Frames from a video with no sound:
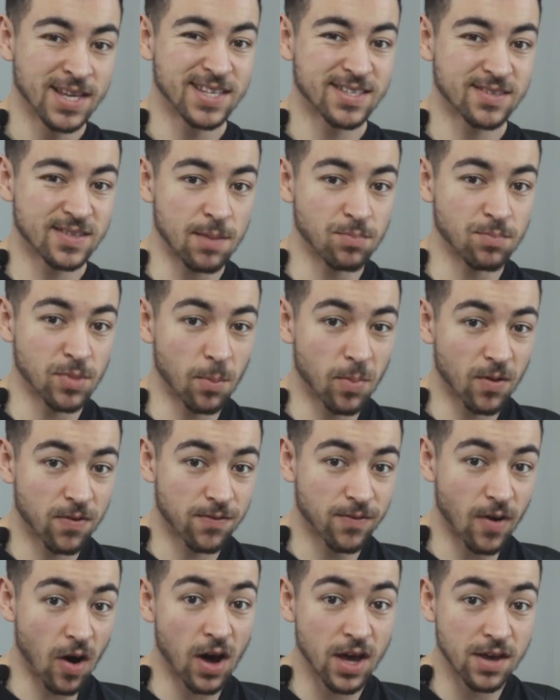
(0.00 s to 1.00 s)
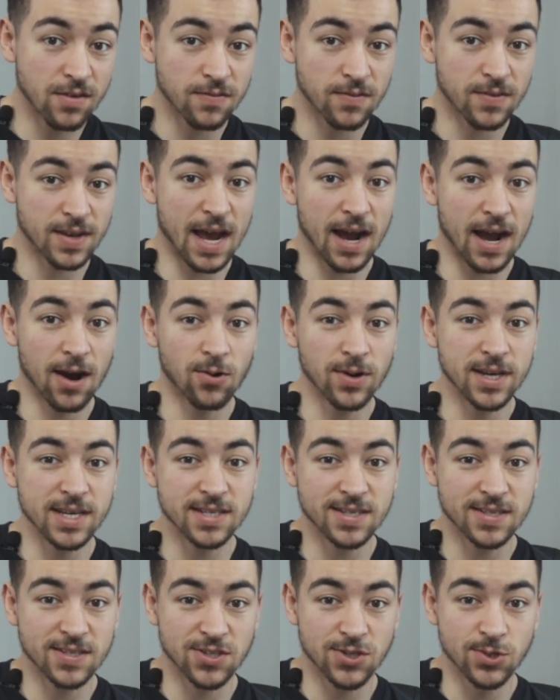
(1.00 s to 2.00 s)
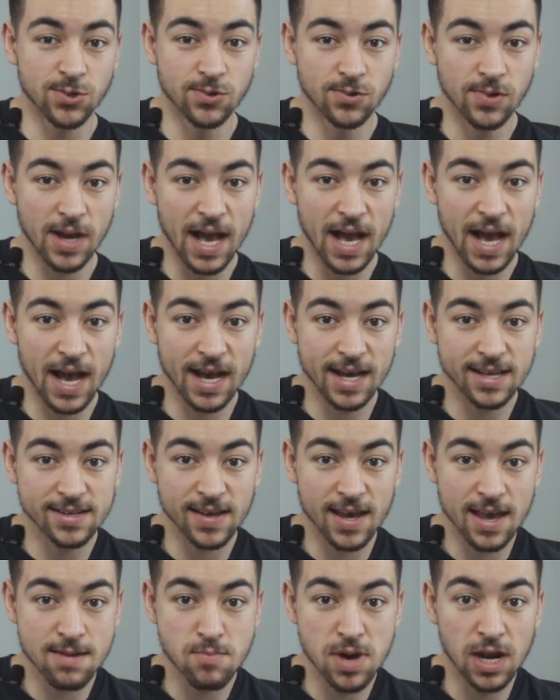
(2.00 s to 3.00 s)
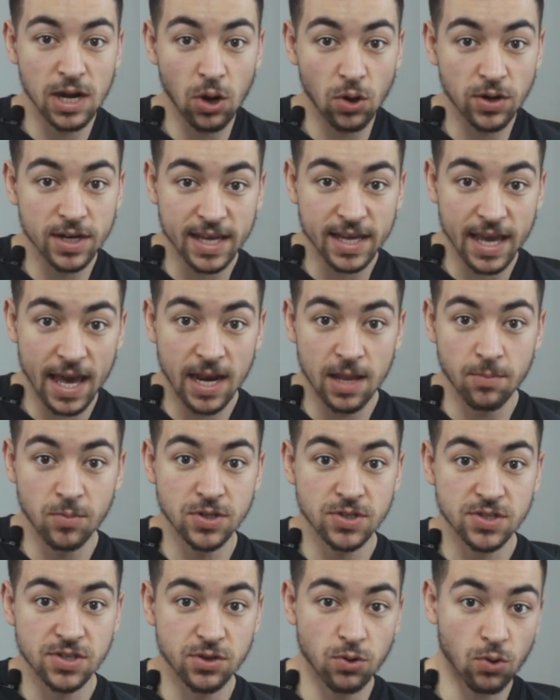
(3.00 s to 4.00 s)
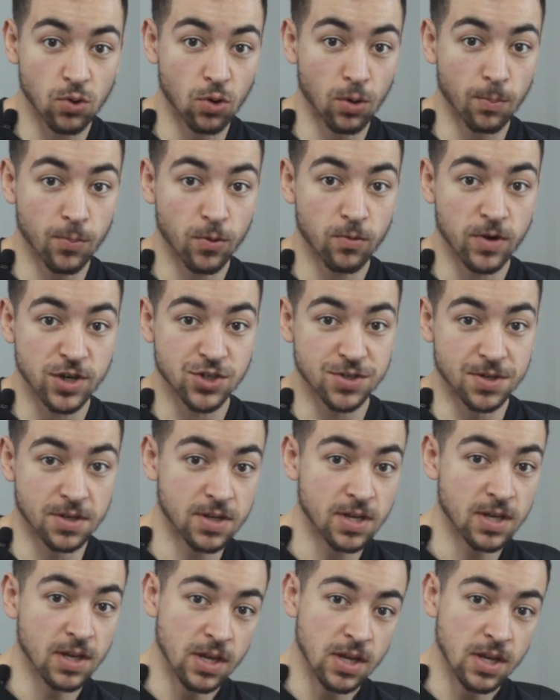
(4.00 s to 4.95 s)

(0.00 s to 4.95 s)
Step number five now is to add a melodic element to your chord progression.